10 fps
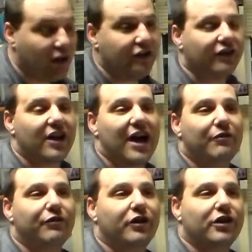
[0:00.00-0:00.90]
But he's the
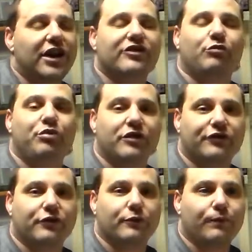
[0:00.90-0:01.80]
cop figure, and he has a
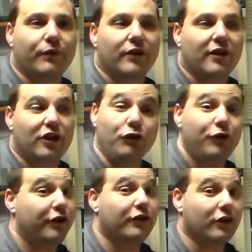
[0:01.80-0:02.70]
pistol. You
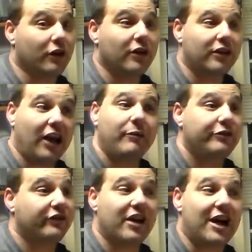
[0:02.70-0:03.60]
figure, damn,
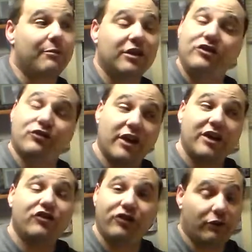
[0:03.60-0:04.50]
he's a cop. He's
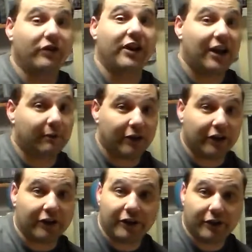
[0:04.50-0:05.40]
trained to shoot the damn
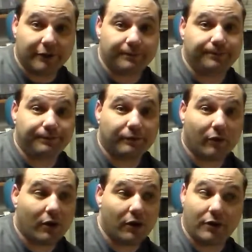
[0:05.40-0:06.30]
gun.
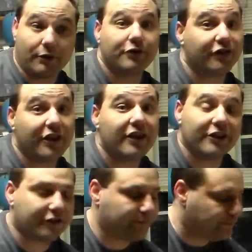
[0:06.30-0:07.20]
Which he
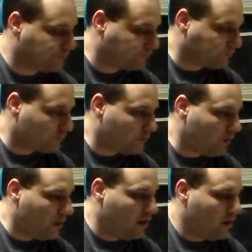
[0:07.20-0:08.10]
is.
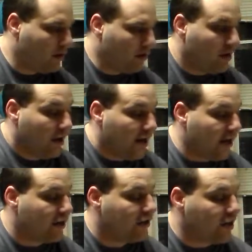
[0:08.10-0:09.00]

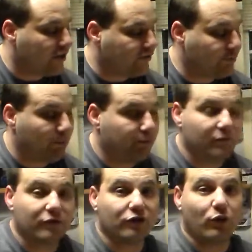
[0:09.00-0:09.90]
And then the next
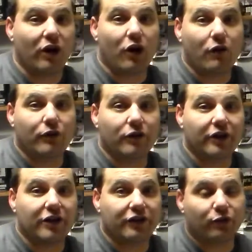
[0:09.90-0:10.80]
square over
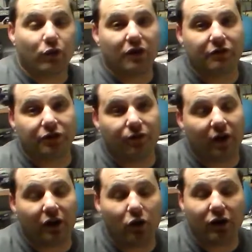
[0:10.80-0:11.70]
is one of his
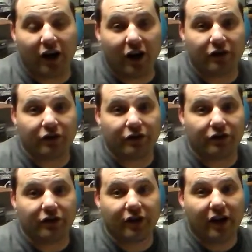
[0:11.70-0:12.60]
fellow
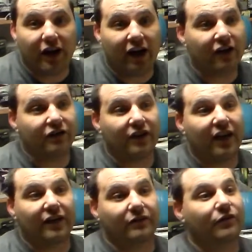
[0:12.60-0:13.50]
characters, and there's
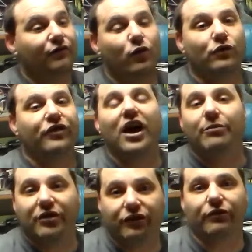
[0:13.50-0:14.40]
like 4
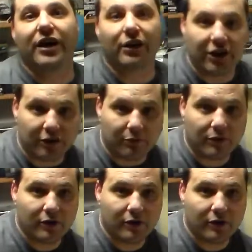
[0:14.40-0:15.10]
zombies around him.